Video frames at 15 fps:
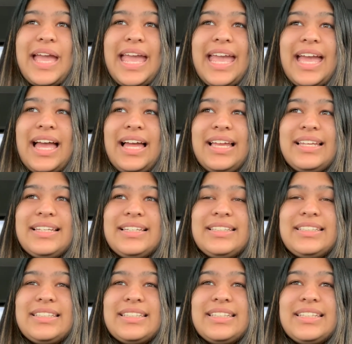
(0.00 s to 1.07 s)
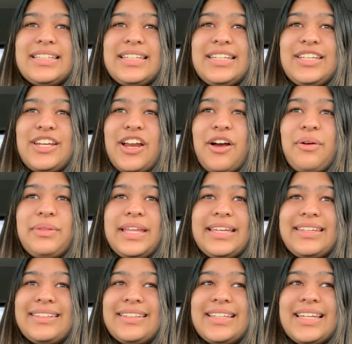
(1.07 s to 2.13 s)
And you know, like,
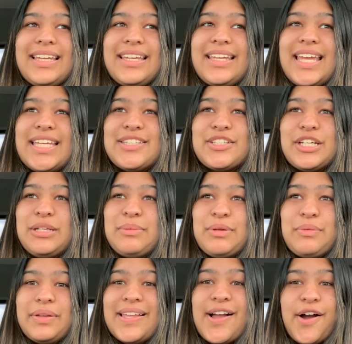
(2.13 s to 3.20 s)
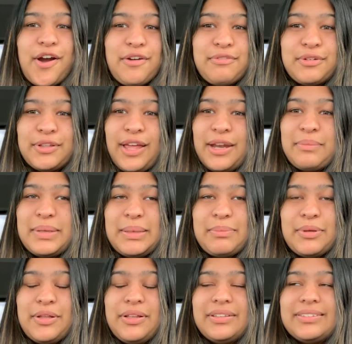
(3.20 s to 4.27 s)
it's going to be really hard for a lot of
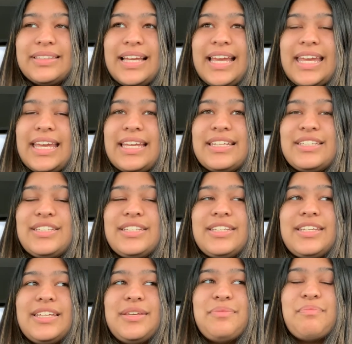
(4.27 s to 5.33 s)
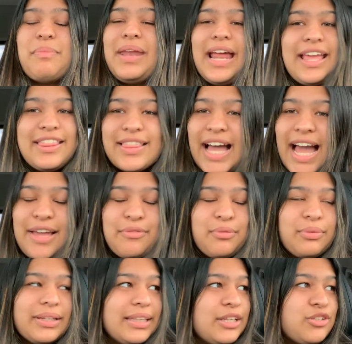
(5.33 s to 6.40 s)
people, but I
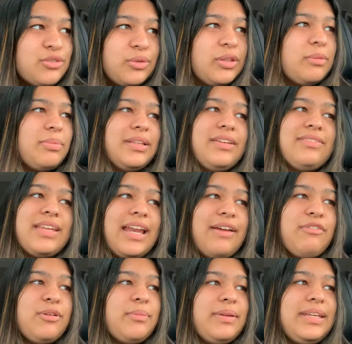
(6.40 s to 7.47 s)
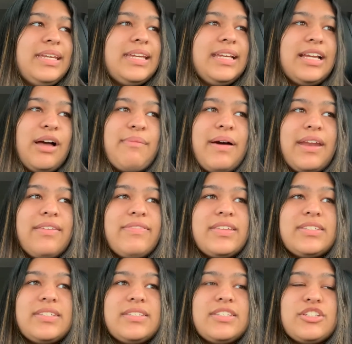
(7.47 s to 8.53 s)
really truly believe that everybody can come out of
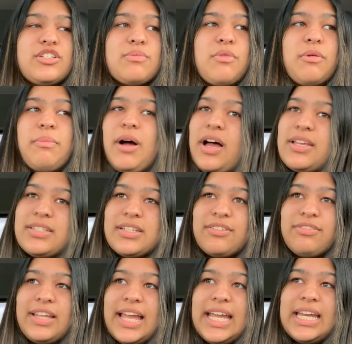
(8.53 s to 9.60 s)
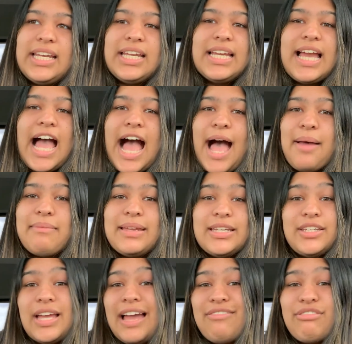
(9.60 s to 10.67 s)
this in such a more positive light.
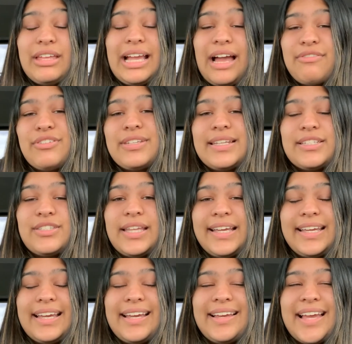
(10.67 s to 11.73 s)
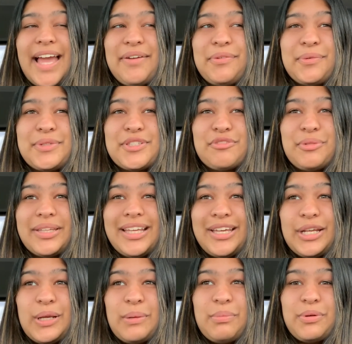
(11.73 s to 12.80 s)
And I feel like after this, like, everyone's really
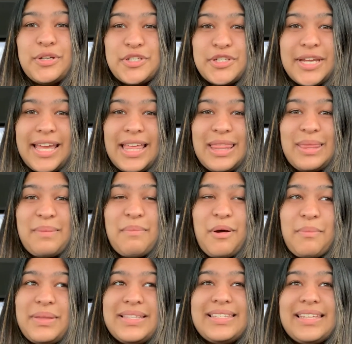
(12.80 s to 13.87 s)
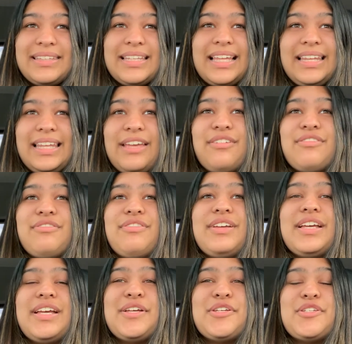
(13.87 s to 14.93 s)
going to appreciate the moments that they live
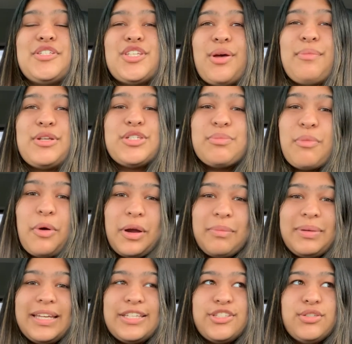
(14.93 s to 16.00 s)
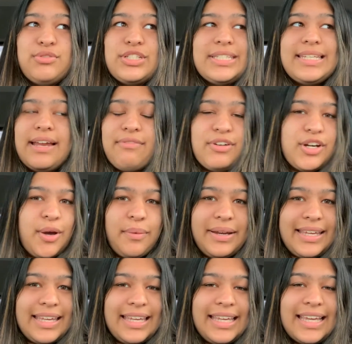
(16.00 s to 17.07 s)
so much more, because you just never know when
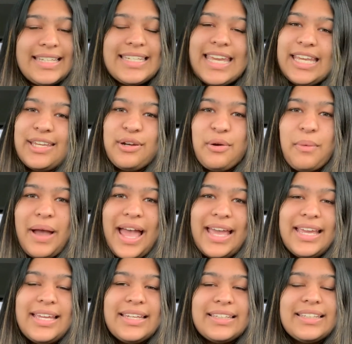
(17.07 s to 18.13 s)
it can get taken away.